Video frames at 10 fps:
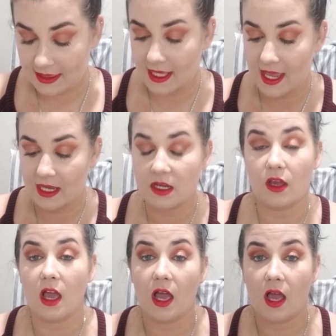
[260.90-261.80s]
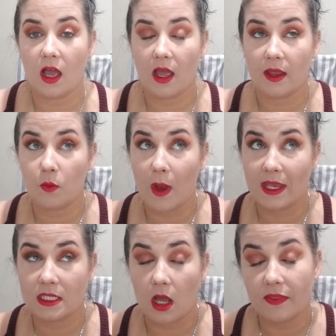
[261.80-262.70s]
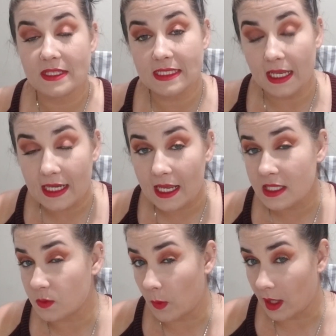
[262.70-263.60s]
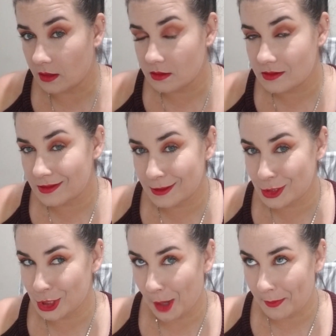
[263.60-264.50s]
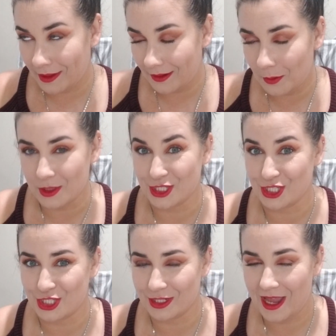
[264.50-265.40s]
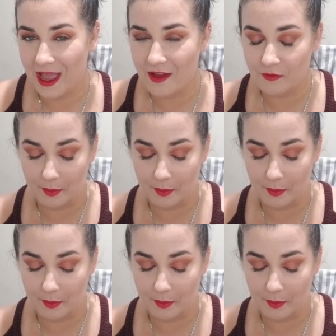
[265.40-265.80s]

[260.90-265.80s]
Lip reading: Then I went on the Sunday as well to the shopping, which I shouldn't have,